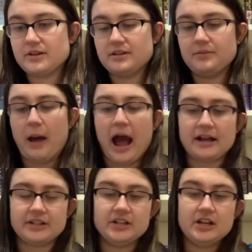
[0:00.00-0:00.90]
the
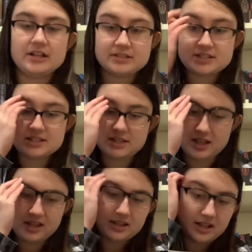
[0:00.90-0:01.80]
back,
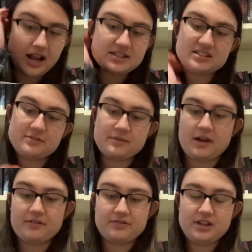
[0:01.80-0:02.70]
it has some
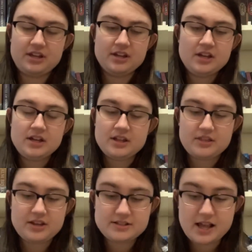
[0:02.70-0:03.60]
of the
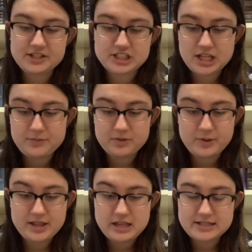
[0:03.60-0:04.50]
things. Entertainment
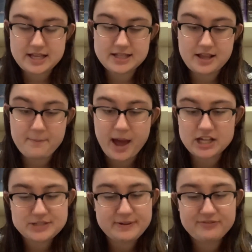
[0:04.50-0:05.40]
Weekly says, a
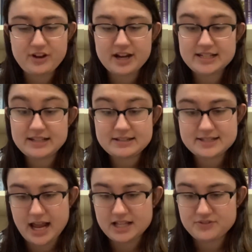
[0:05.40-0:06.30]
mashup of fairy tales and
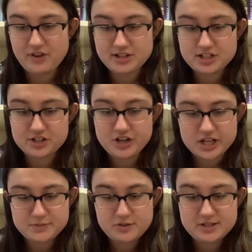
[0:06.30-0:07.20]
science fiction, a
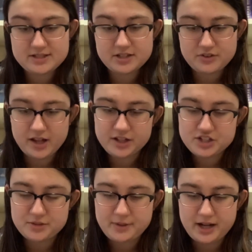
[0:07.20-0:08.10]
cross between Cinderella,
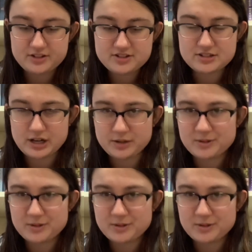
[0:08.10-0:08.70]
Terminator, and Star